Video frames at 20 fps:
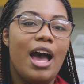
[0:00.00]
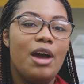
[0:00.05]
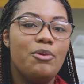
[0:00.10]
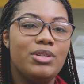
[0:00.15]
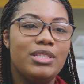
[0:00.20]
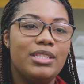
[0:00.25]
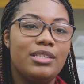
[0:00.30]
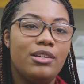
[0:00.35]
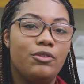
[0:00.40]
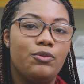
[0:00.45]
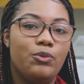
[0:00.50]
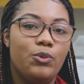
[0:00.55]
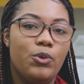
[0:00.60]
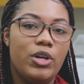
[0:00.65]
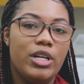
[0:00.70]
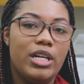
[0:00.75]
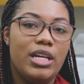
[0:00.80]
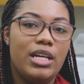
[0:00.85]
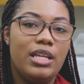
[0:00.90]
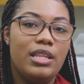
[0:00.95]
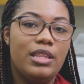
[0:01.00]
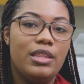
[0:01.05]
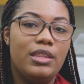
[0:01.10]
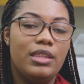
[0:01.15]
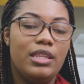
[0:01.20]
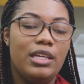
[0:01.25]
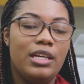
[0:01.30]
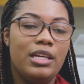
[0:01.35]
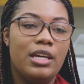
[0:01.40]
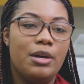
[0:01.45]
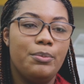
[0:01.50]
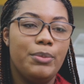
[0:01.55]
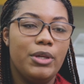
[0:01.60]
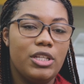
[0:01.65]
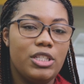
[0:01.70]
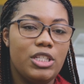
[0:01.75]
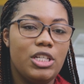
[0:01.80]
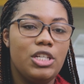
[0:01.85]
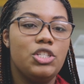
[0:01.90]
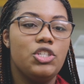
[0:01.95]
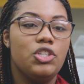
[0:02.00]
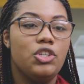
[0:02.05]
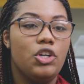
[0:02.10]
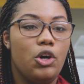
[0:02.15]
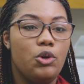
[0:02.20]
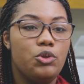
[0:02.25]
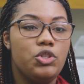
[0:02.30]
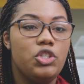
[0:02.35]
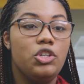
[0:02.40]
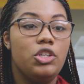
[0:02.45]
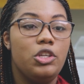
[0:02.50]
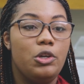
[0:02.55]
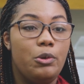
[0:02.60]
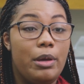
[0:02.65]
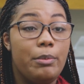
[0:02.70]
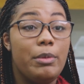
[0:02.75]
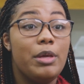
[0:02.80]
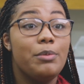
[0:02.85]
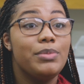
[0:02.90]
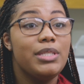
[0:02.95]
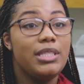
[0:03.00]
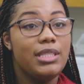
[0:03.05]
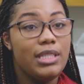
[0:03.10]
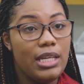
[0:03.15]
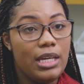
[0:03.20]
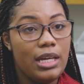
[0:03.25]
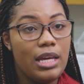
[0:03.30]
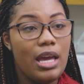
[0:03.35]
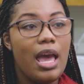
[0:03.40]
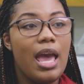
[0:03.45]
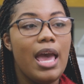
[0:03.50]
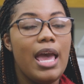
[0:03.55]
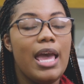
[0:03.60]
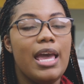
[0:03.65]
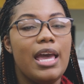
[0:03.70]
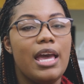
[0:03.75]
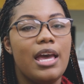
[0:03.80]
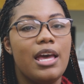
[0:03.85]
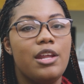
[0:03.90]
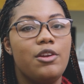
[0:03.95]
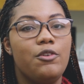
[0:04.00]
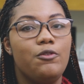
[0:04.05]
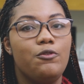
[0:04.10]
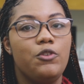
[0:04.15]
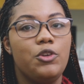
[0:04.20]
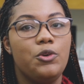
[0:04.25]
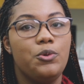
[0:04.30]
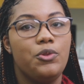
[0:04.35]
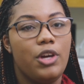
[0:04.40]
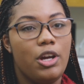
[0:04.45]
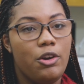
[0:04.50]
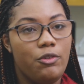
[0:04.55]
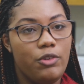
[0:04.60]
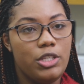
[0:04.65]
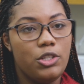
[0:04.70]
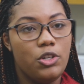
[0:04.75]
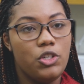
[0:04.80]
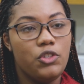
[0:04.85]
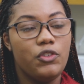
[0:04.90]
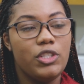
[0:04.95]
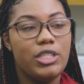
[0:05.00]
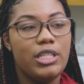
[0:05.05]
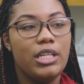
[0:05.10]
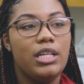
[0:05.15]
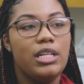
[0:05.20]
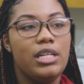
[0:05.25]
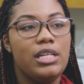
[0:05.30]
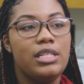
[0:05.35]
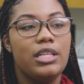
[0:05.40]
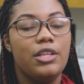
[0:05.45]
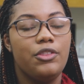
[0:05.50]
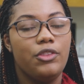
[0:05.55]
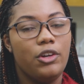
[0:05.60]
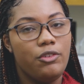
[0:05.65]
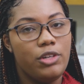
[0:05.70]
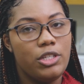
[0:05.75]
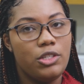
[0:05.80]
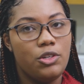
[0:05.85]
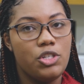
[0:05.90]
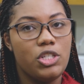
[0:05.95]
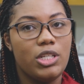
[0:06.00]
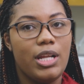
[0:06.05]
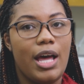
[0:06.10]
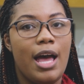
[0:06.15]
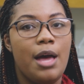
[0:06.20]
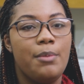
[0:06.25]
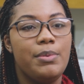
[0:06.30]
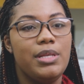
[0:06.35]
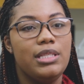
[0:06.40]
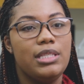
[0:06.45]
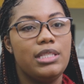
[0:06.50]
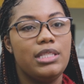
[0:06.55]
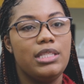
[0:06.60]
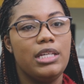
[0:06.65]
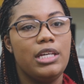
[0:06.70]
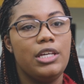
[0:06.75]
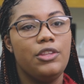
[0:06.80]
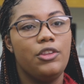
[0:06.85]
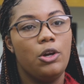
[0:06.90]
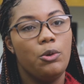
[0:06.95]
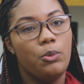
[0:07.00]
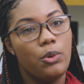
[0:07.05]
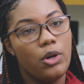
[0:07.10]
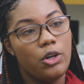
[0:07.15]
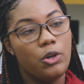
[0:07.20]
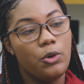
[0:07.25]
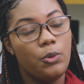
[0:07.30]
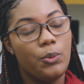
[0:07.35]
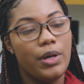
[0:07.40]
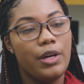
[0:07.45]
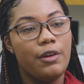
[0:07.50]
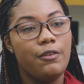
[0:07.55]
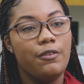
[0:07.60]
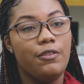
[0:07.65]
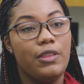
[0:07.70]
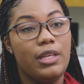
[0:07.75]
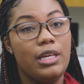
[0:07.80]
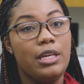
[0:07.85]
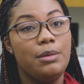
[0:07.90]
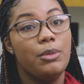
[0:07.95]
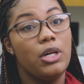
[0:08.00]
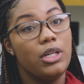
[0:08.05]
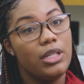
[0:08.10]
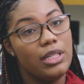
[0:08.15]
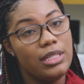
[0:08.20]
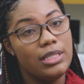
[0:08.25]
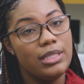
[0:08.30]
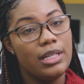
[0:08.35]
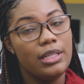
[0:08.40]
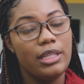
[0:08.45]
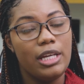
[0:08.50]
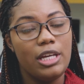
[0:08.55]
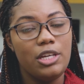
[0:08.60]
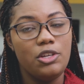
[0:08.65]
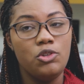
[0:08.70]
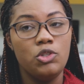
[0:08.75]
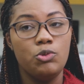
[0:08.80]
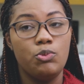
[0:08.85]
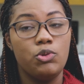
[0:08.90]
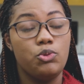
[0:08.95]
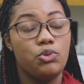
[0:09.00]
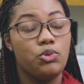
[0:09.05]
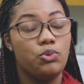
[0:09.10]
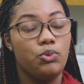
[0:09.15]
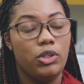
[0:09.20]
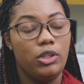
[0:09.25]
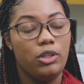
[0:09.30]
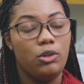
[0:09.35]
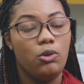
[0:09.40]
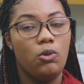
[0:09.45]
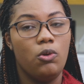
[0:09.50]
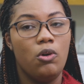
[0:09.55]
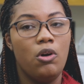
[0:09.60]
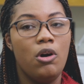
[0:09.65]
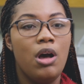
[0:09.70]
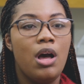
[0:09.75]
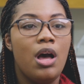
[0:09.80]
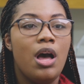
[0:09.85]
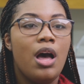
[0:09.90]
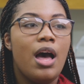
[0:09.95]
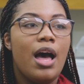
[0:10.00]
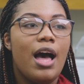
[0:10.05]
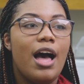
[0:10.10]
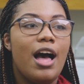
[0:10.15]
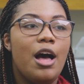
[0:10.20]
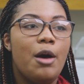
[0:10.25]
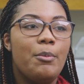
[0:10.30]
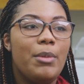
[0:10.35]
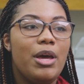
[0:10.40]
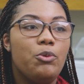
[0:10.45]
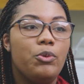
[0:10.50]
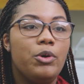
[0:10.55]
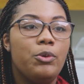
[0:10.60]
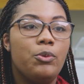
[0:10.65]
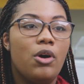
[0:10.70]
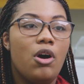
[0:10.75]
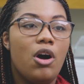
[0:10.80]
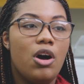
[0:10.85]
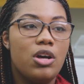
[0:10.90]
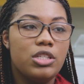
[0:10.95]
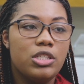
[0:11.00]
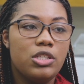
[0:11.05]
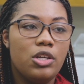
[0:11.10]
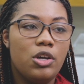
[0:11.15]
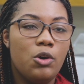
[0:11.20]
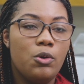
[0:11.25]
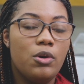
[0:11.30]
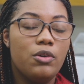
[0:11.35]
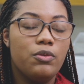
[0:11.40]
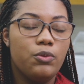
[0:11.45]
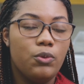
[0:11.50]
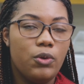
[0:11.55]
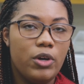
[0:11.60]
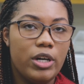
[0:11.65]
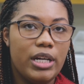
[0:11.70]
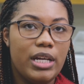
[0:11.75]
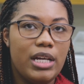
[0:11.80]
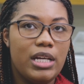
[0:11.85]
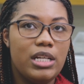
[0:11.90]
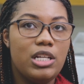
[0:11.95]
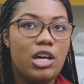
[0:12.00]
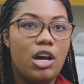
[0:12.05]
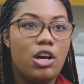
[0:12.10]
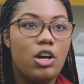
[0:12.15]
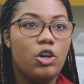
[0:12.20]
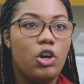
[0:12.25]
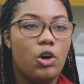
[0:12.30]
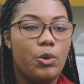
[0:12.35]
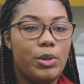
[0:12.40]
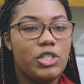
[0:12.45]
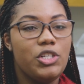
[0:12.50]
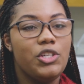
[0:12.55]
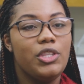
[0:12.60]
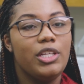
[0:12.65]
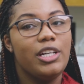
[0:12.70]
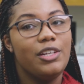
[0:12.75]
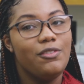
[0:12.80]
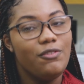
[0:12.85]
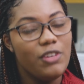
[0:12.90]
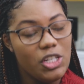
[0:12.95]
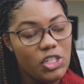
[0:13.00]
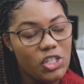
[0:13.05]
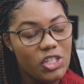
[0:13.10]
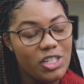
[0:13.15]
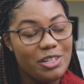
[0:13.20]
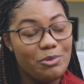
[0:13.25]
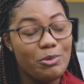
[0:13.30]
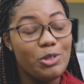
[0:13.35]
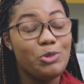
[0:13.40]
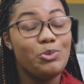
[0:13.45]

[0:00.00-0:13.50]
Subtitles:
I was afforded the ability to go to UMMC and view their research facilities and their research lab and see their work with the monkeys that they use, which was really cool. And we were also afforded going to the convention,